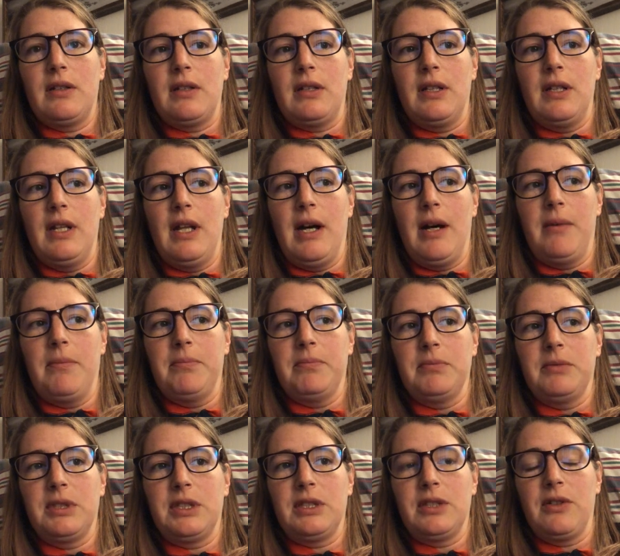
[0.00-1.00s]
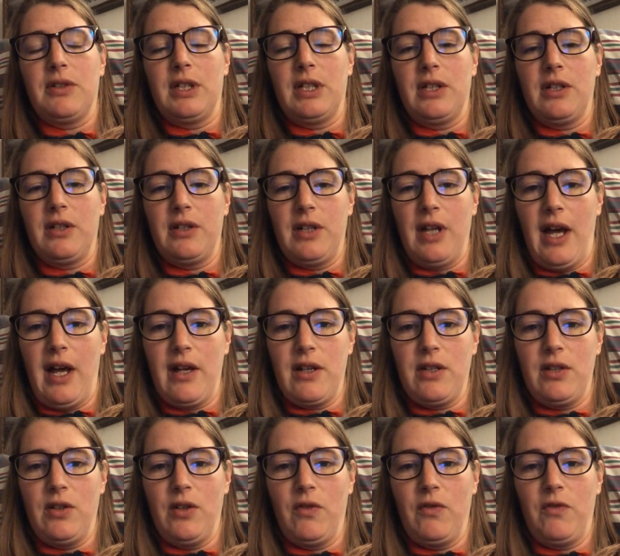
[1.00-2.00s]
numbs so that
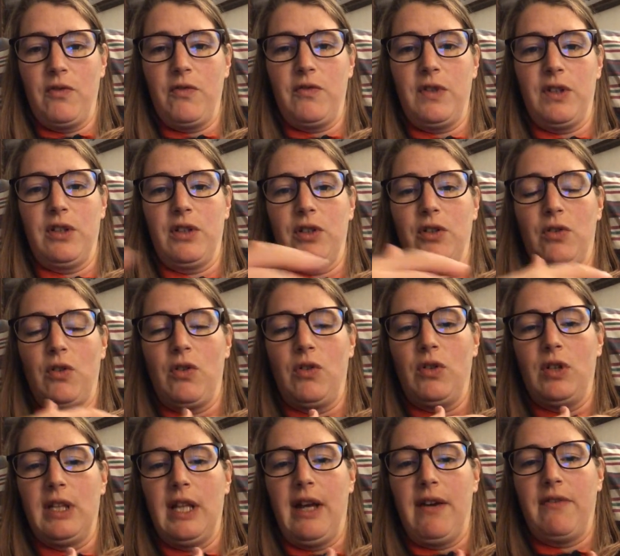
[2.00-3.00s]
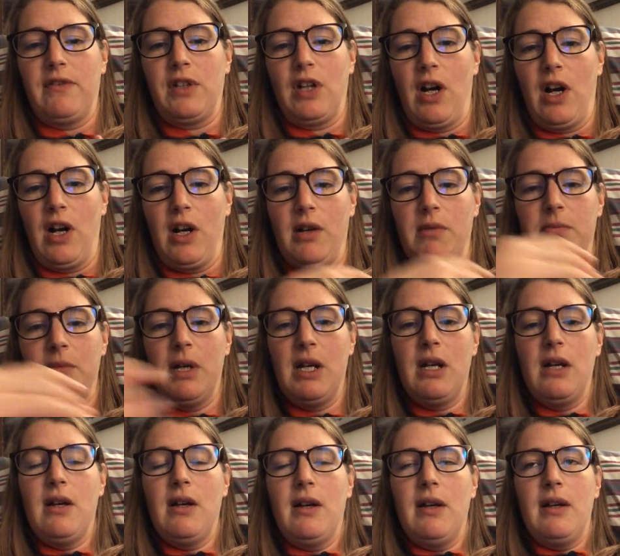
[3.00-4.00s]
you don't feel your whole left arm.
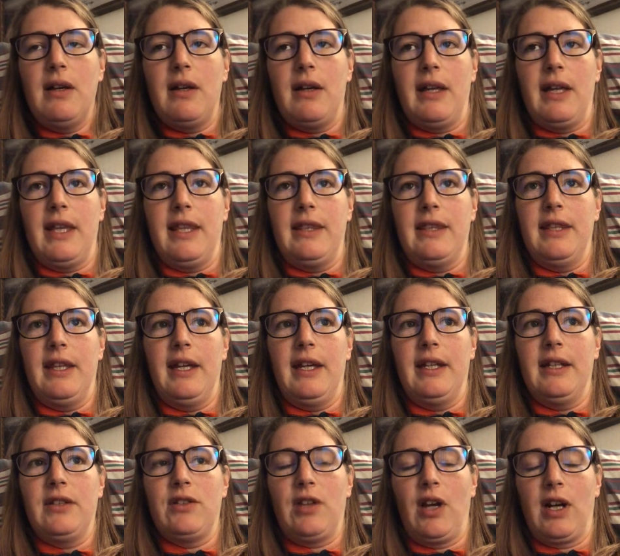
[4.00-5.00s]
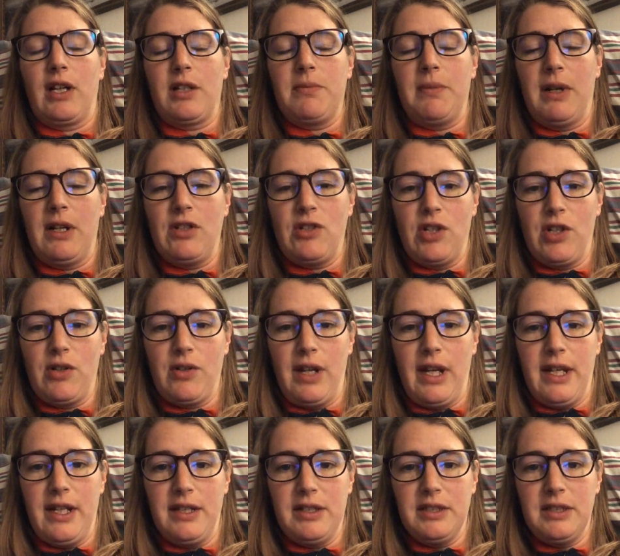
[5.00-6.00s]
And then talked about general
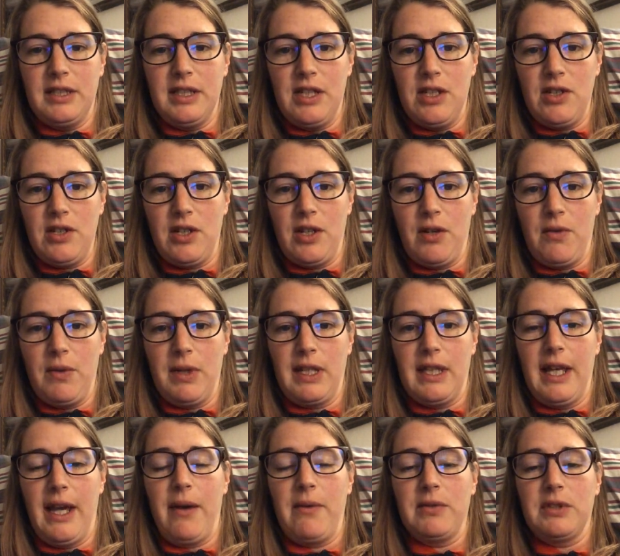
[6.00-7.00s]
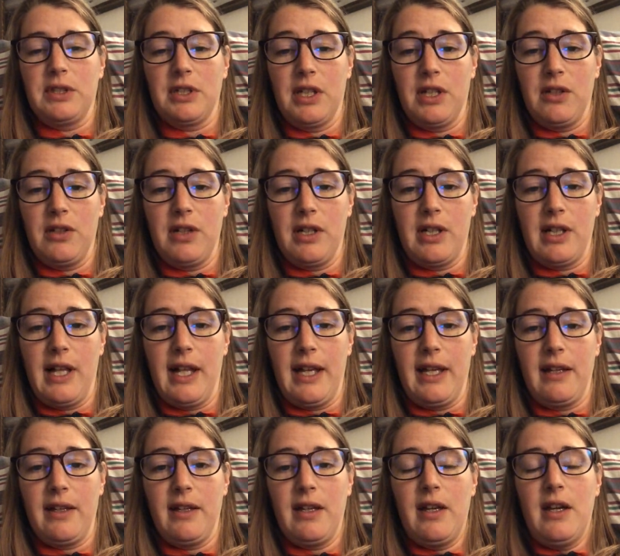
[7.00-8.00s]
anesthesia, what that was going to look
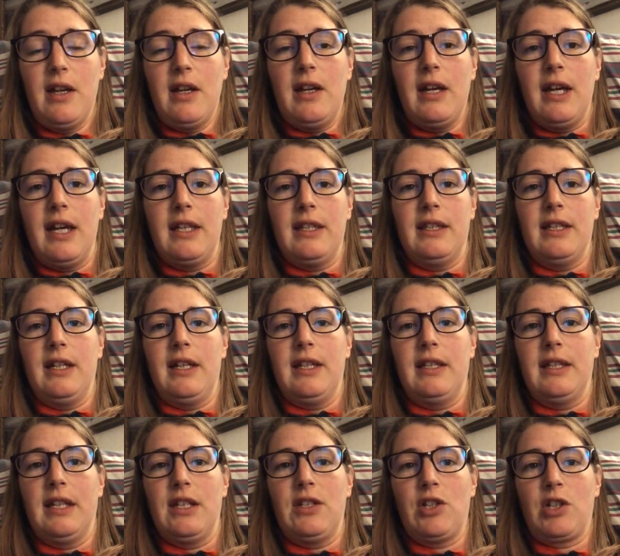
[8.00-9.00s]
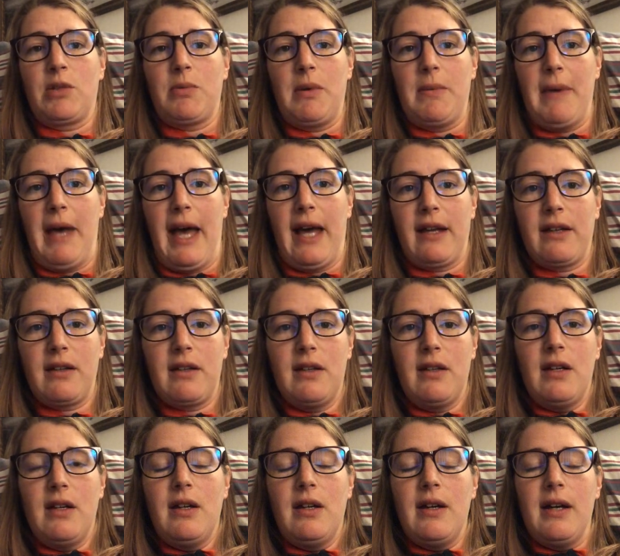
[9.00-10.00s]
like. And then they took me back.
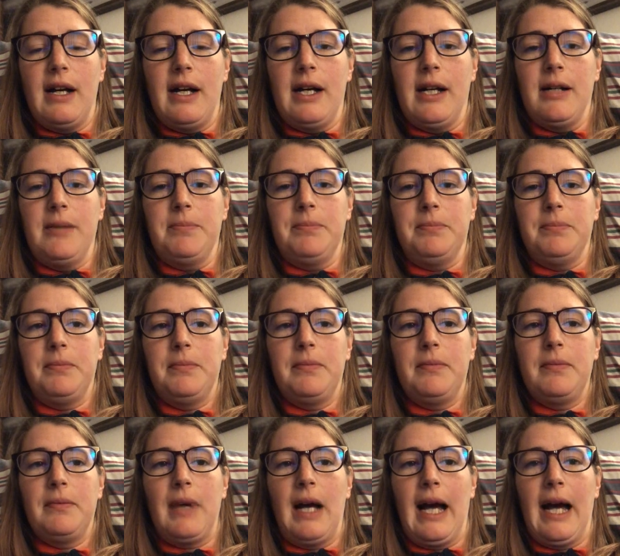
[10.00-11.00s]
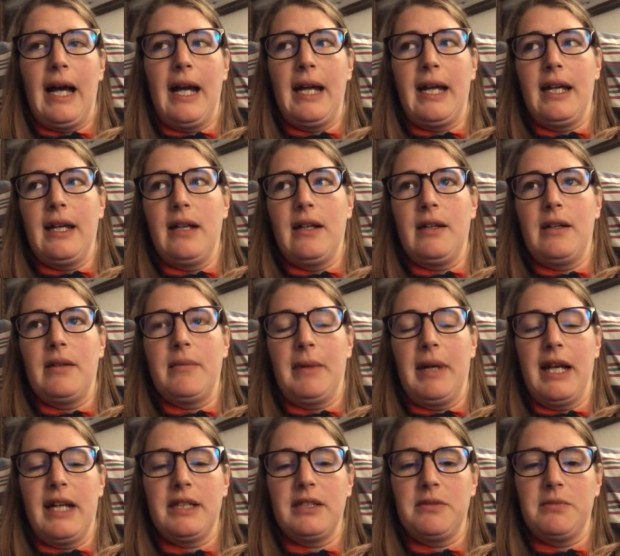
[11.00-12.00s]
My
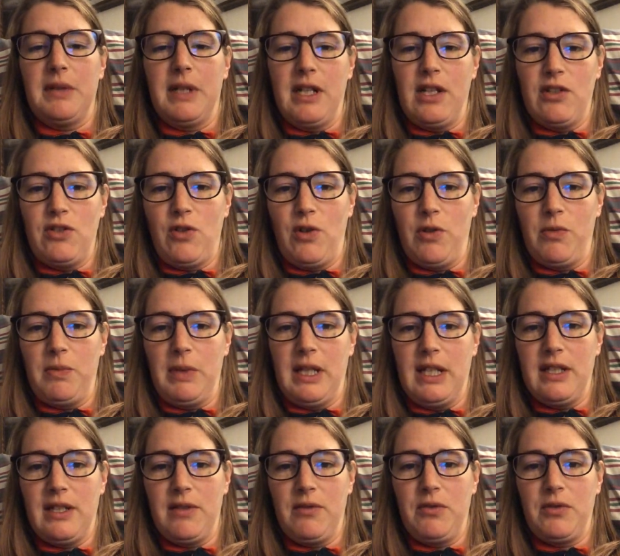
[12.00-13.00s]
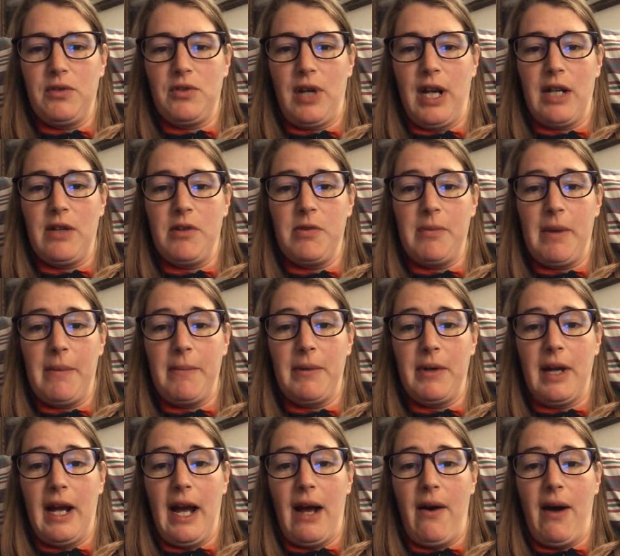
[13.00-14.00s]
husband had told me to try and
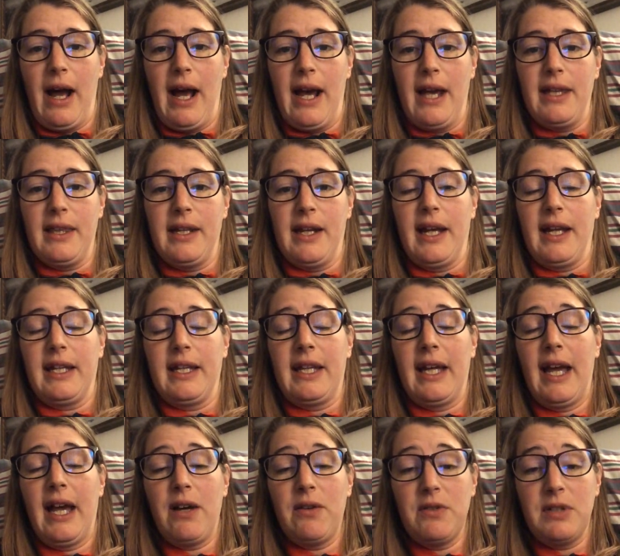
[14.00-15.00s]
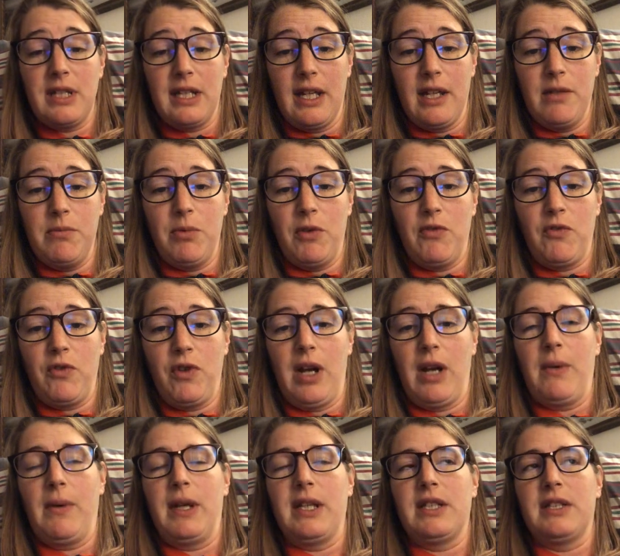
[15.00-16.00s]
remember how high that I counted before
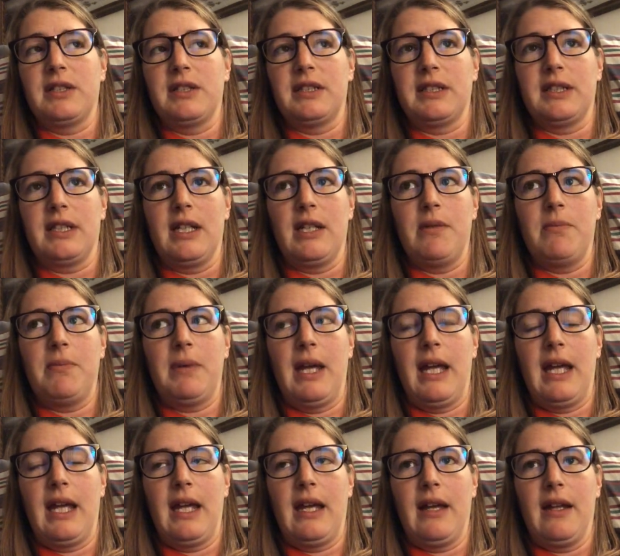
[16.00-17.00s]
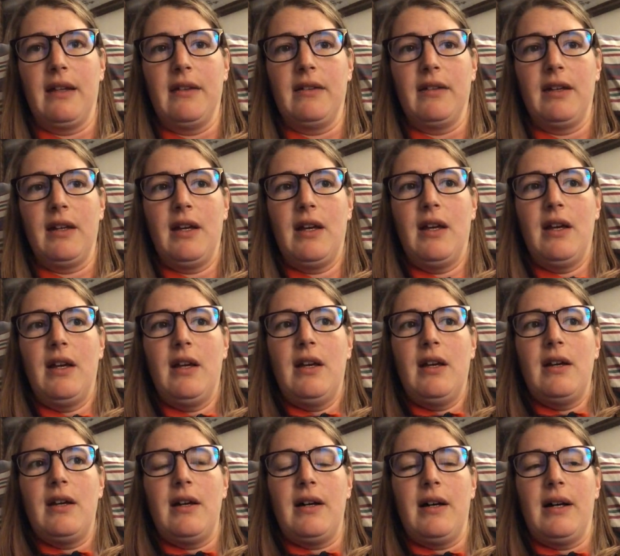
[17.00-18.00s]
I went to sleep. And
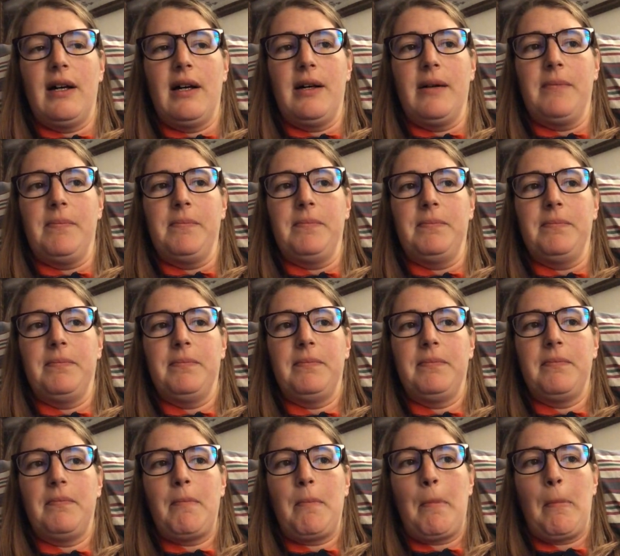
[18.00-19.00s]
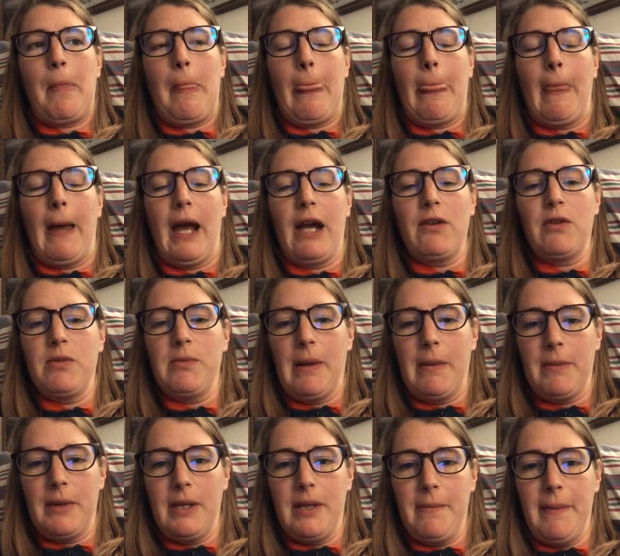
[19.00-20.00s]
I
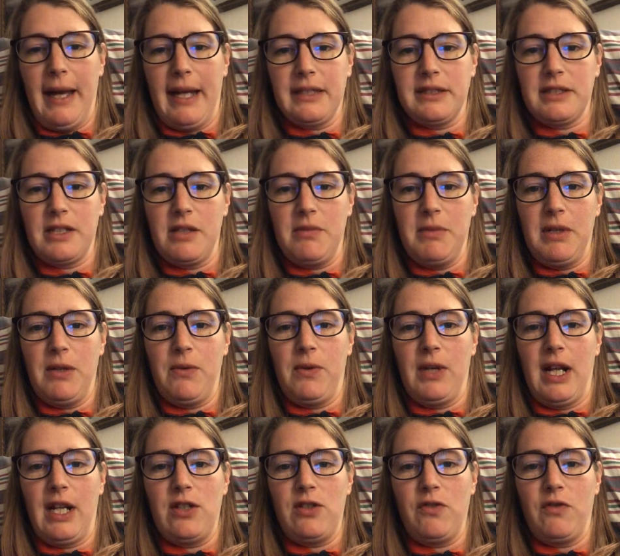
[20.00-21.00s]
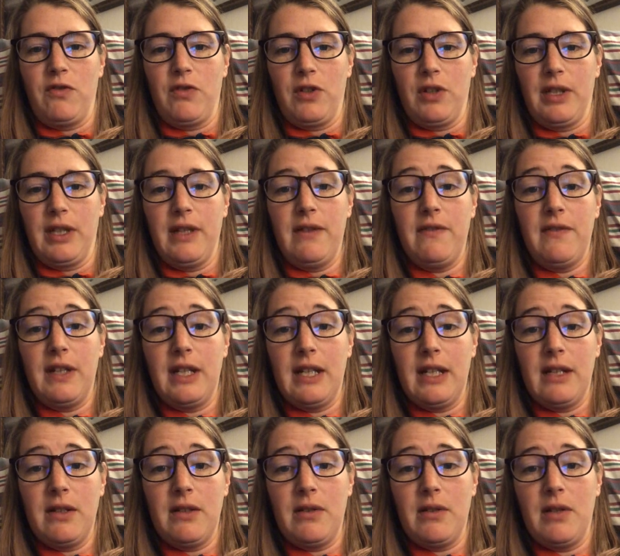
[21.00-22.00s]
remember them asking me what I do for a
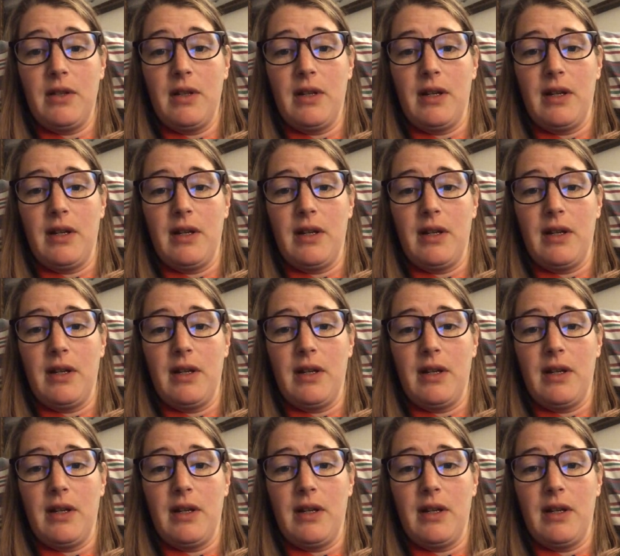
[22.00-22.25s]
living.